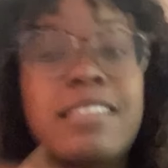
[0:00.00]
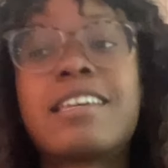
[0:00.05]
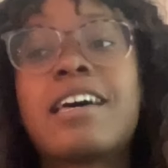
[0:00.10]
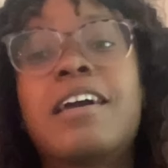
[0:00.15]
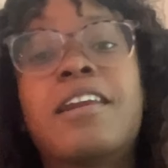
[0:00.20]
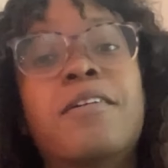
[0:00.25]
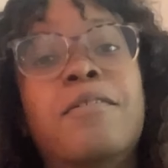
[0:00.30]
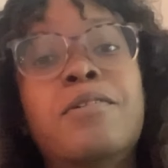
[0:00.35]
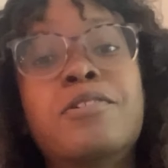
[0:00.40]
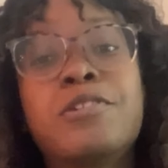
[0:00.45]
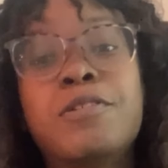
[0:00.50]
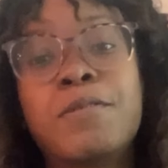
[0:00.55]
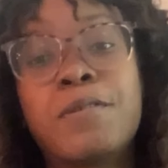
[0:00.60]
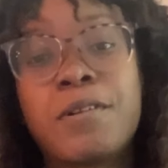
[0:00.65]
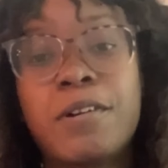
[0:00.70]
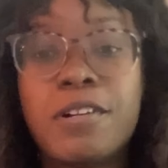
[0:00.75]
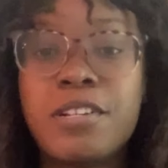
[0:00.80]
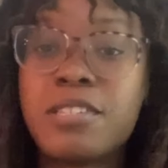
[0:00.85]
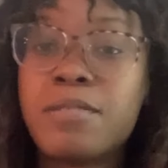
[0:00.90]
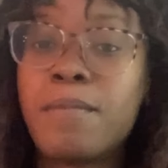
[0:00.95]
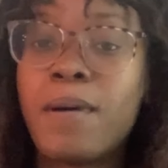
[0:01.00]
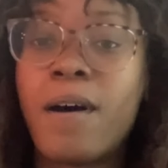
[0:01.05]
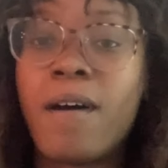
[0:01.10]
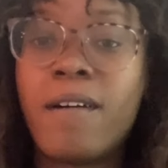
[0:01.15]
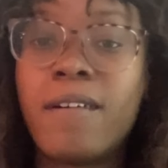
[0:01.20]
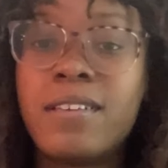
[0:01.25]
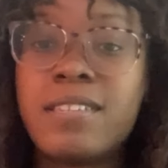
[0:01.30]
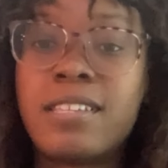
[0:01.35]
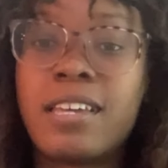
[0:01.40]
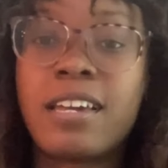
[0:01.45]
kind of what Dreamworld Girl is
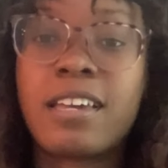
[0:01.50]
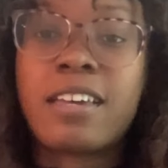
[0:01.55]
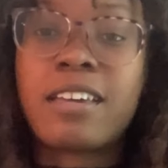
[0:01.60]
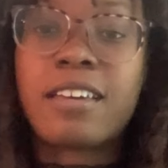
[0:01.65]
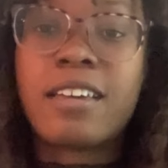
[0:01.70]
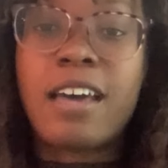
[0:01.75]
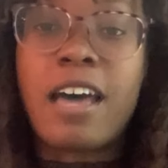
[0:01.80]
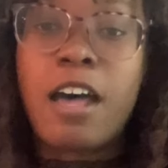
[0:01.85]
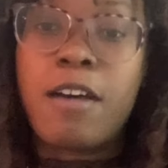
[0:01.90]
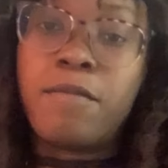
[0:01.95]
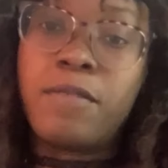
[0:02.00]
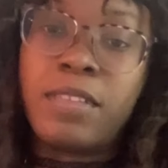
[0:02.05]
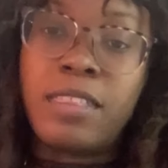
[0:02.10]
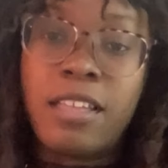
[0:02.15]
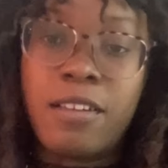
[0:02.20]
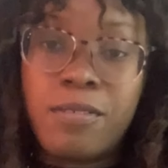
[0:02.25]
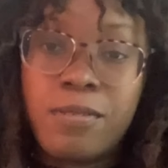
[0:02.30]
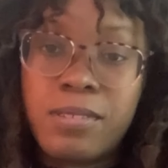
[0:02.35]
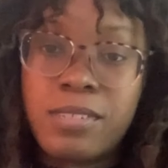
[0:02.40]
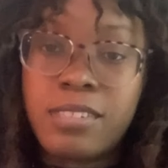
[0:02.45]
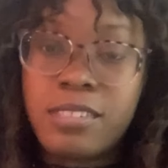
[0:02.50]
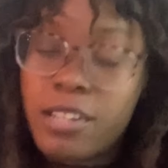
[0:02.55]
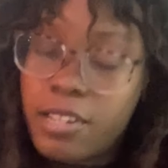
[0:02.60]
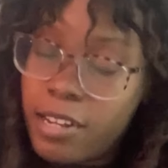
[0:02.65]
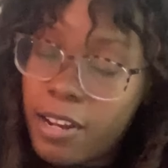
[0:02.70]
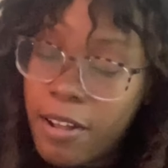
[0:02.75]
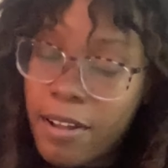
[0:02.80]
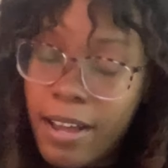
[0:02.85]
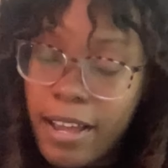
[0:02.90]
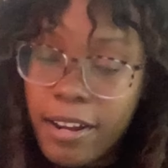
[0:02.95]
about, is like having those
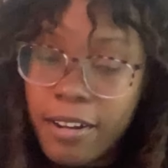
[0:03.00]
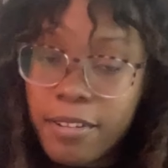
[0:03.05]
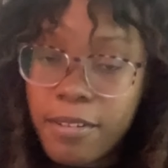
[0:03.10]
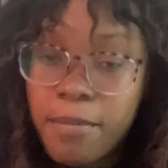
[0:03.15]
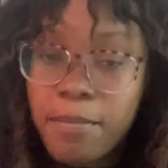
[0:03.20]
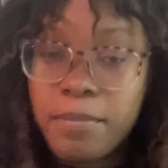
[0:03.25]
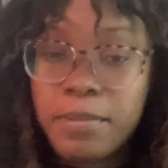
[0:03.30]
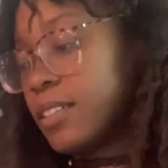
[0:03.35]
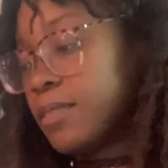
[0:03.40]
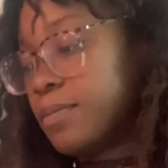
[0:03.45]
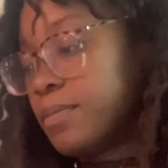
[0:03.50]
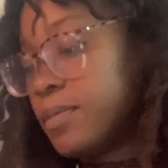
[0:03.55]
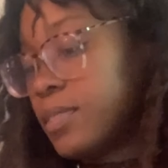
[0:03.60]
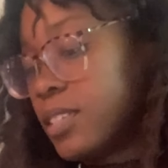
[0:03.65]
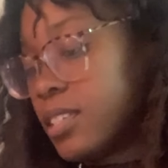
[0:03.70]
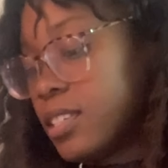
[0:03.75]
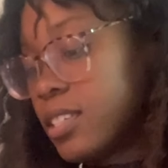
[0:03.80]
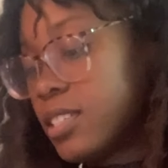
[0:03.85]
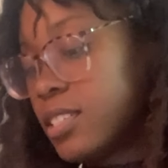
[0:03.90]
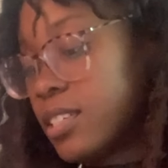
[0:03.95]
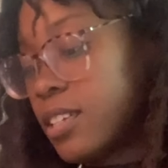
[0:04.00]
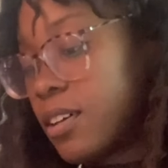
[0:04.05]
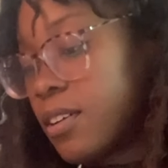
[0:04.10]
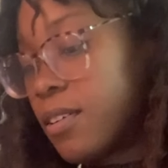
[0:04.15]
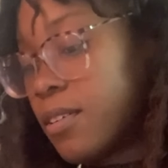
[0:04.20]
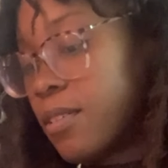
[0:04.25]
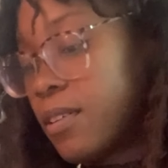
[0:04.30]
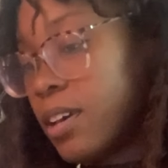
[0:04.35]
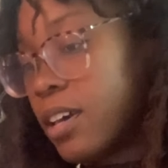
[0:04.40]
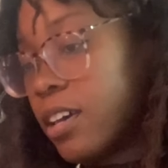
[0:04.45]
standout items.
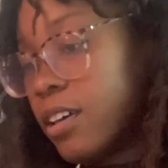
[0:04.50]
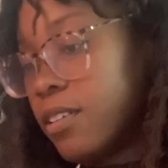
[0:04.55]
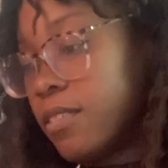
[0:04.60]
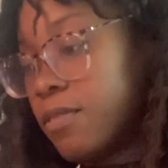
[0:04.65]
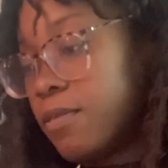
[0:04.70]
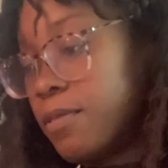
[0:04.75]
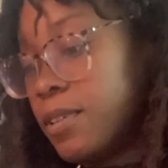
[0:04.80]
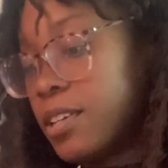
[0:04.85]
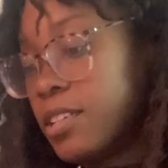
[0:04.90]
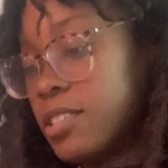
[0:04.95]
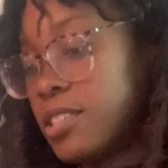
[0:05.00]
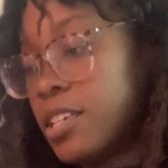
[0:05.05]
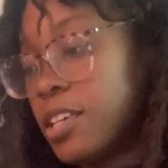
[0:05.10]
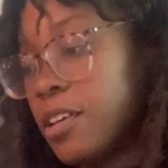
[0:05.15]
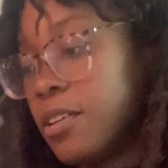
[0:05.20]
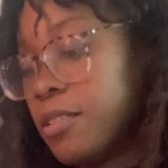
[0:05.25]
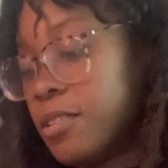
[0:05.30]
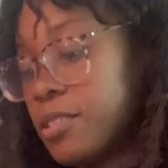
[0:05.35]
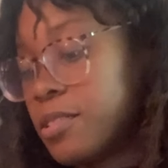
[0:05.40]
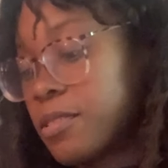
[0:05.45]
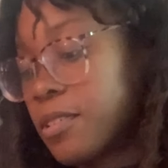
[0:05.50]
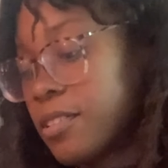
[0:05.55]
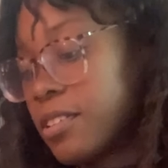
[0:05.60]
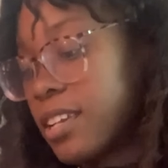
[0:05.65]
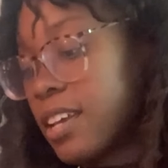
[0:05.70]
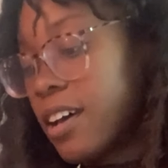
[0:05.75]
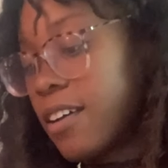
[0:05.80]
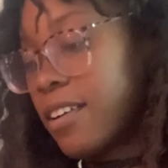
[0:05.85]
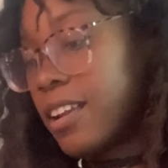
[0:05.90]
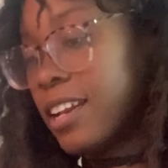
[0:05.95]
So if we continue to scroll
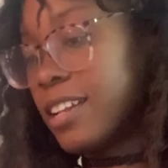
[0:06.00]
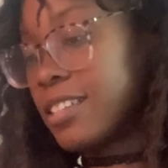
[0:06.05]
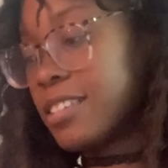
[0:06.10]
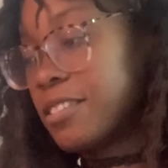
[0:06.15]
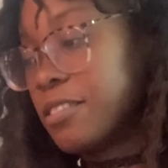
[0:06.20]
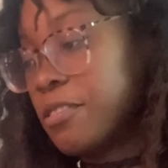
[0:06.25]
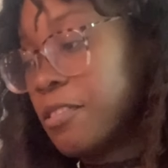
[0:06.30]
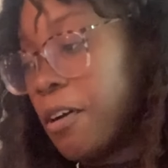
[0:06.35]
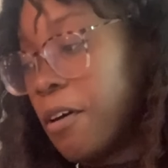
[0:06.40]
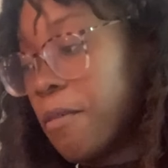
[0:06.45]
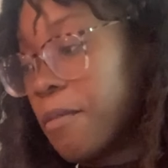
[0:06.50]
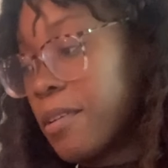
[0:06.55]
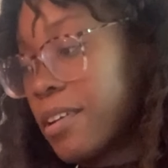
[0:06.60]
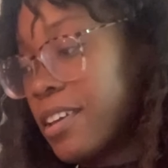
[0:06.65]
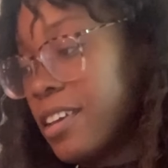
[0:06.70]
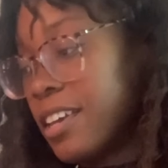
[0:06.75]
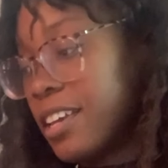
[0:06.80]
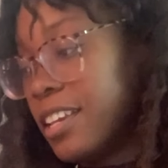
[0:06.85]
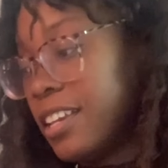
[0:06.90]
down, it's not working in